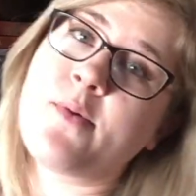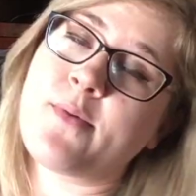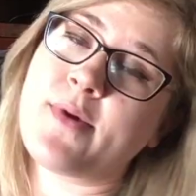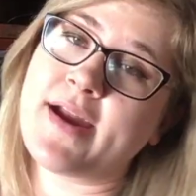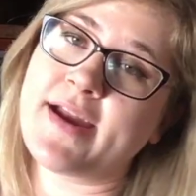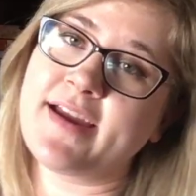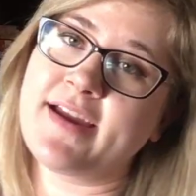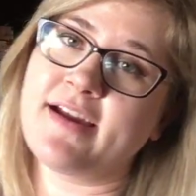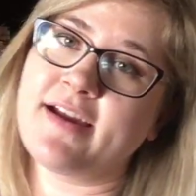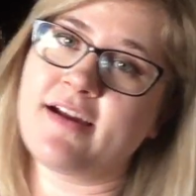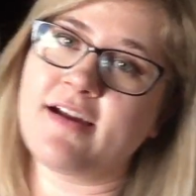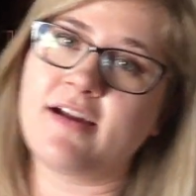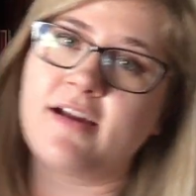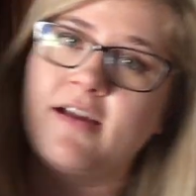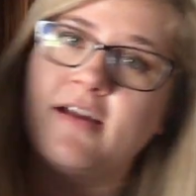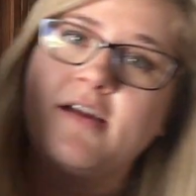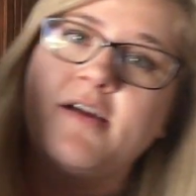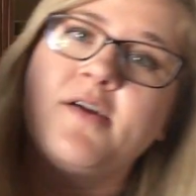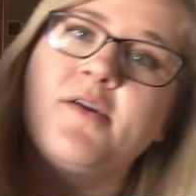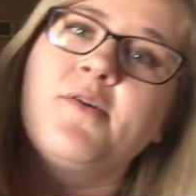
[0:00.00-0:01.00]
right here.
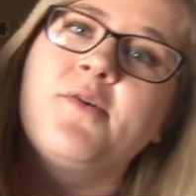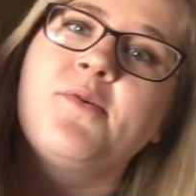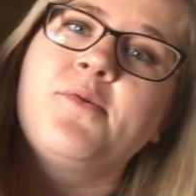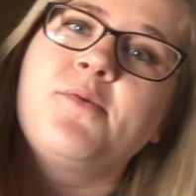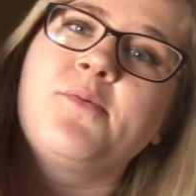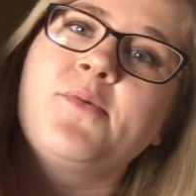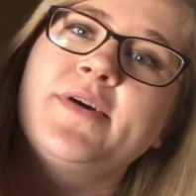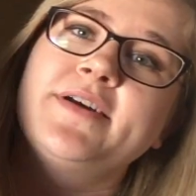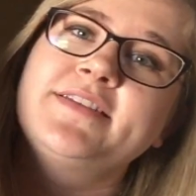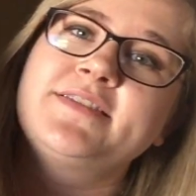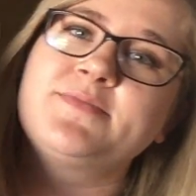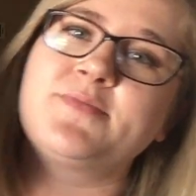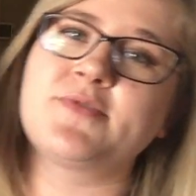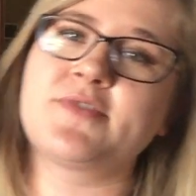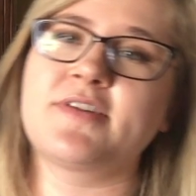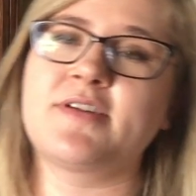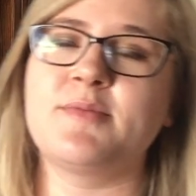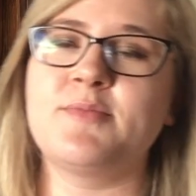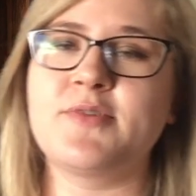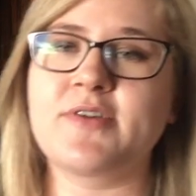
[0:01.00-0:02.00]
Once
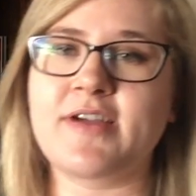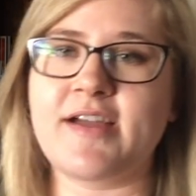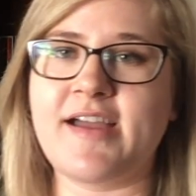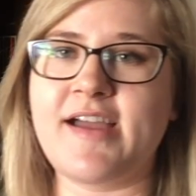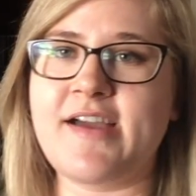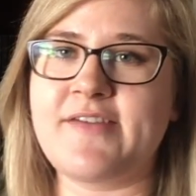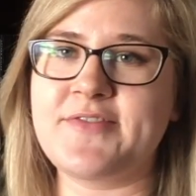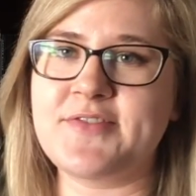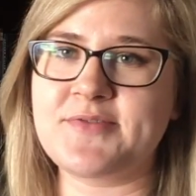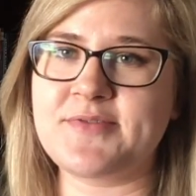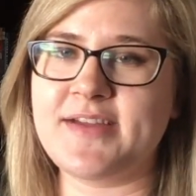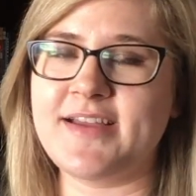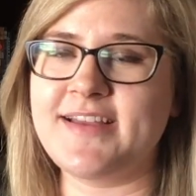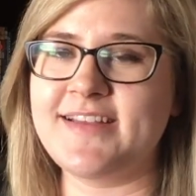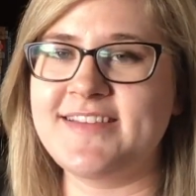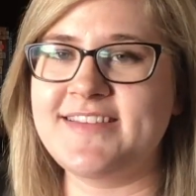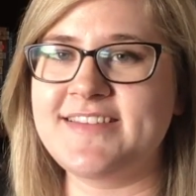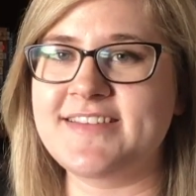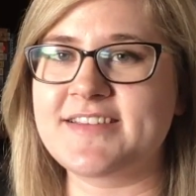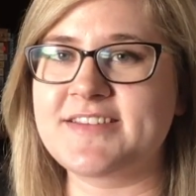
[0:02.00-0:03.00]
more, a book I haven't
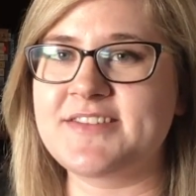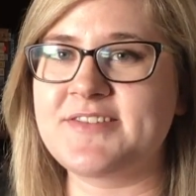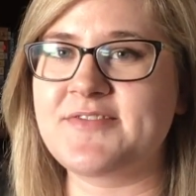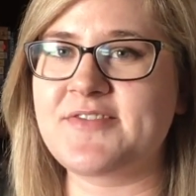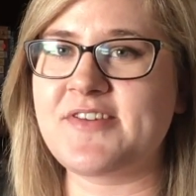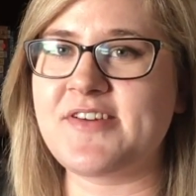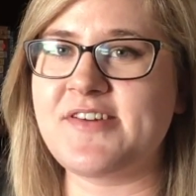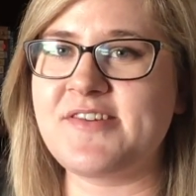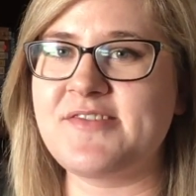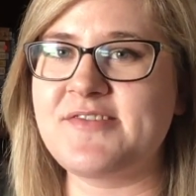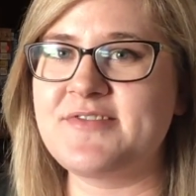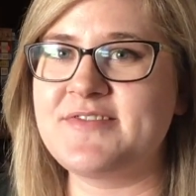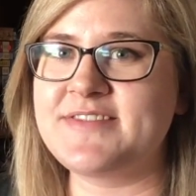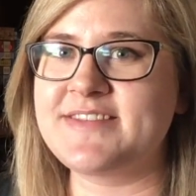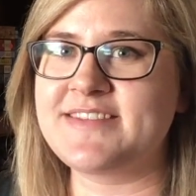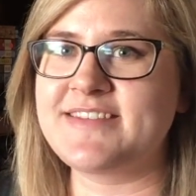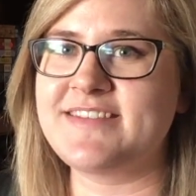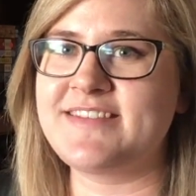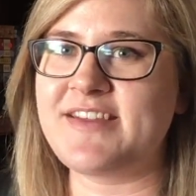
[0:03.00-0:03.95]
read, Six of Crows.